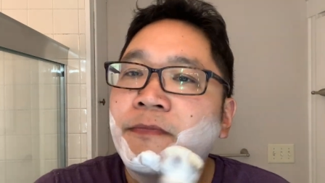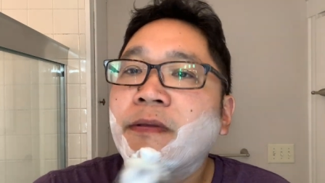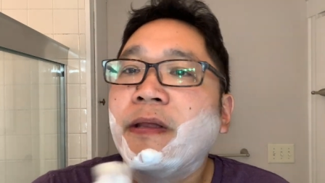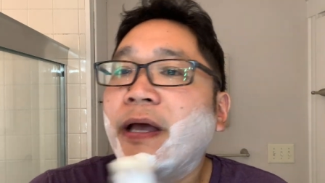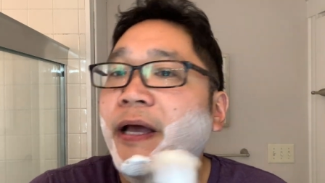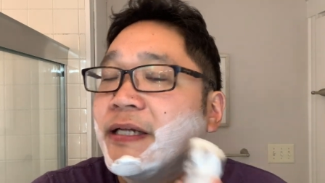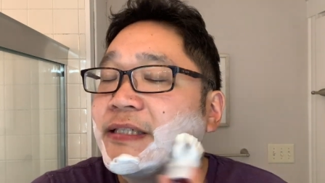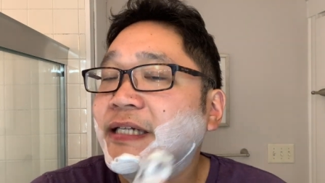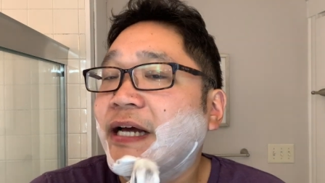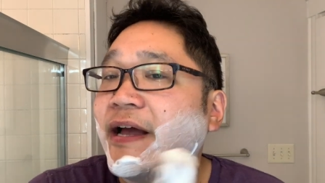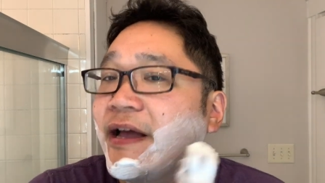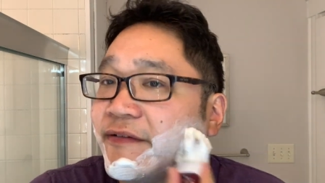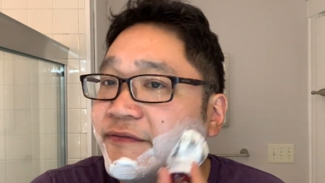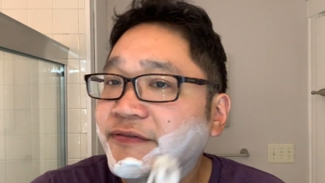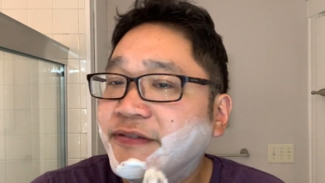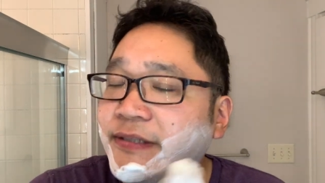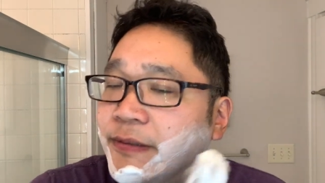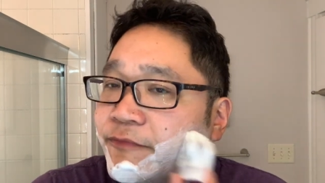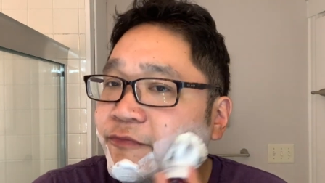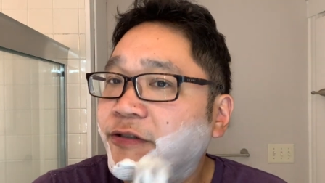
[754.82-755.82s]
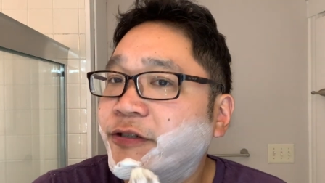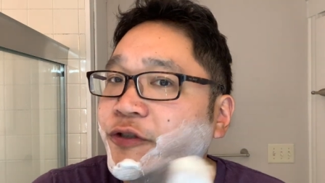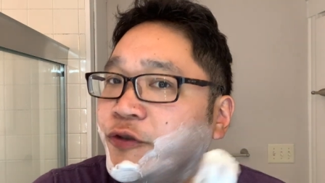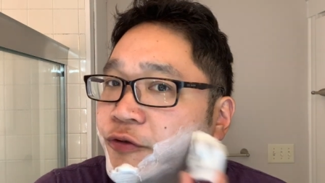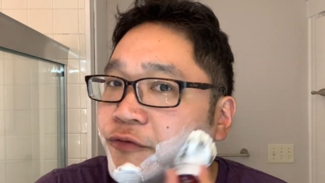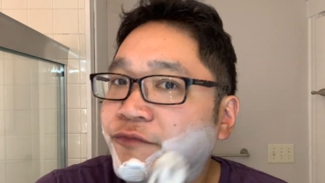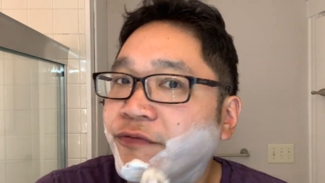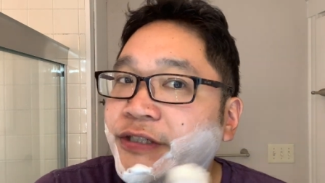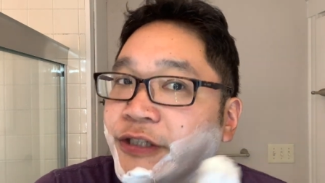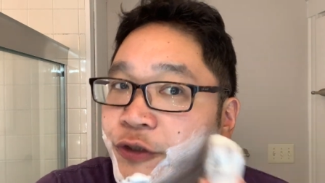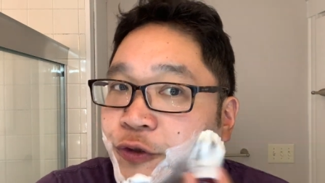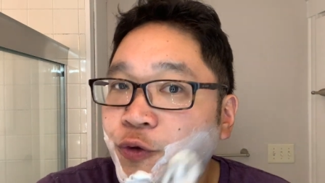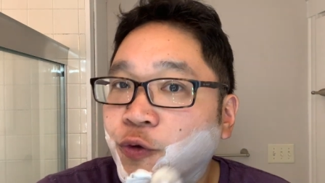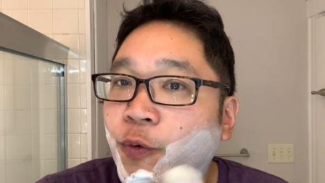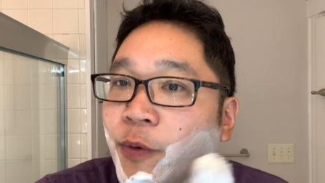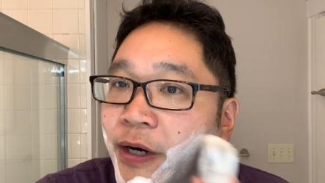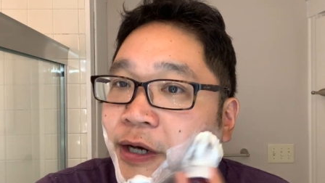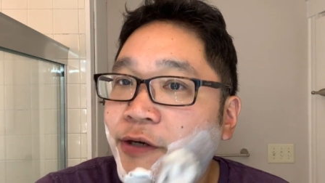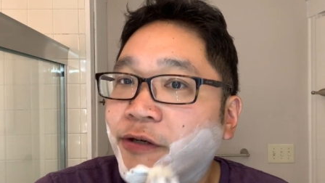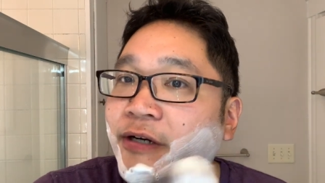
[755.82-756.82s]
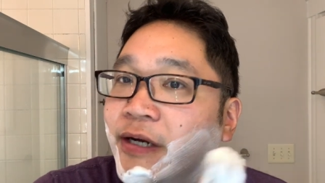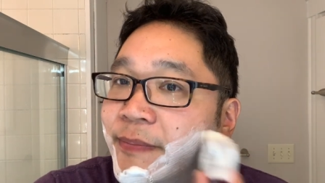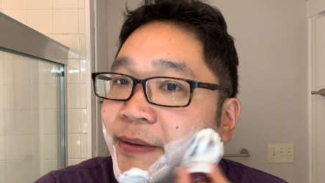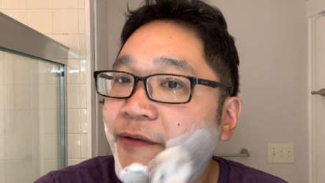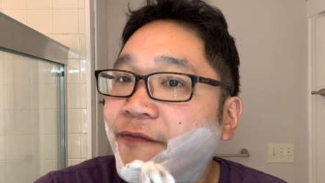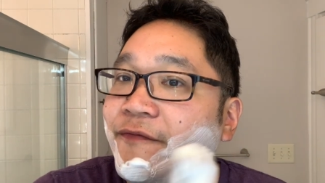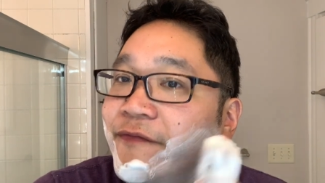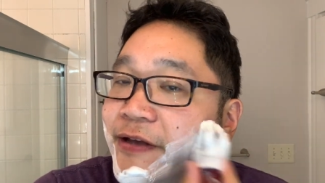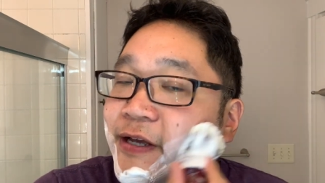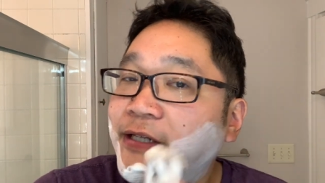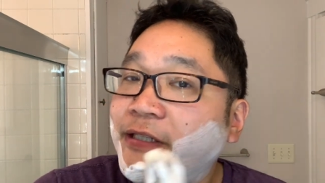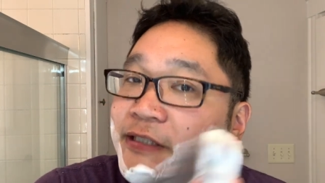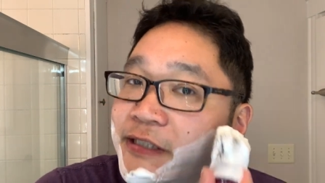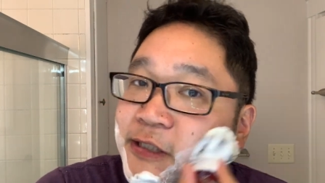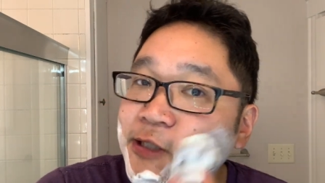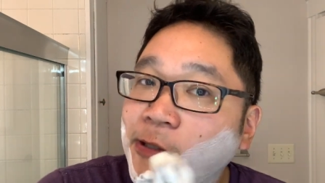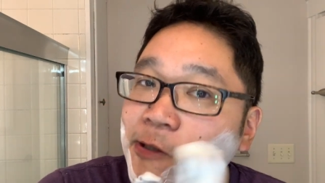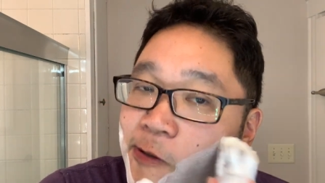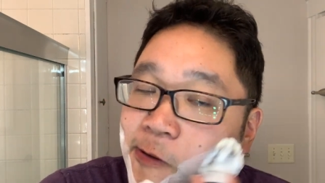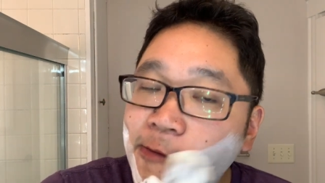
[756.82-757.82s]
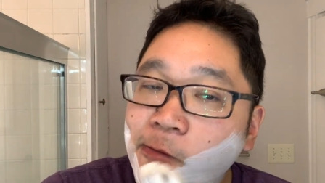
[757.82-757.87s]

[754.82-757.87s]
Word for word: as I have some res residual water on my face.